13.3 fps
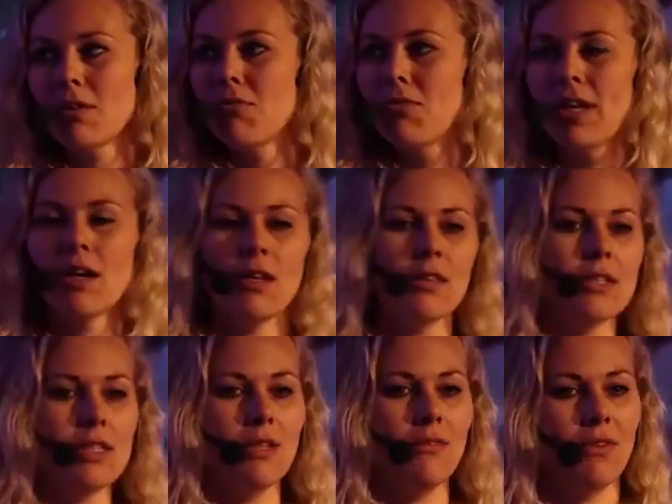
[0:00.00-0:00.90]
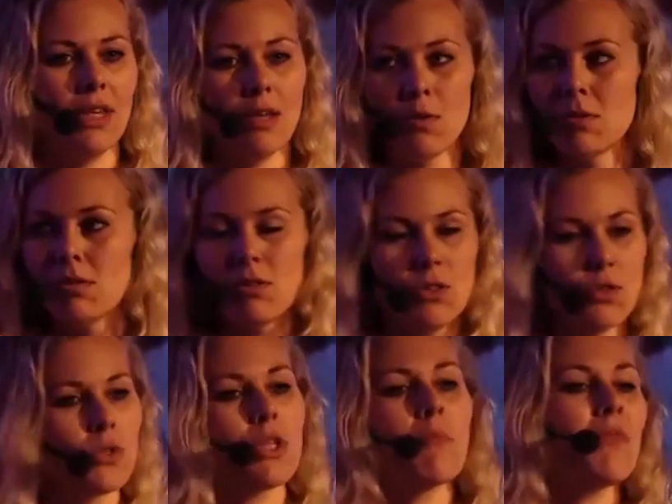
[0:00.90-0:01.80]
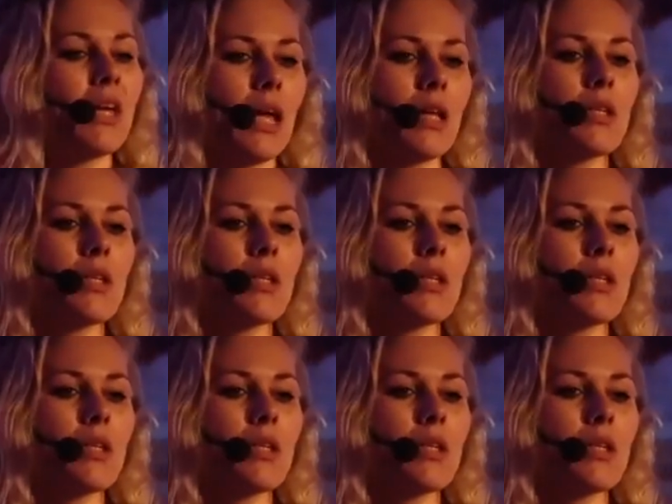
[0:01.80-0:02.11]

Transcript: they'll flick on the TV and do something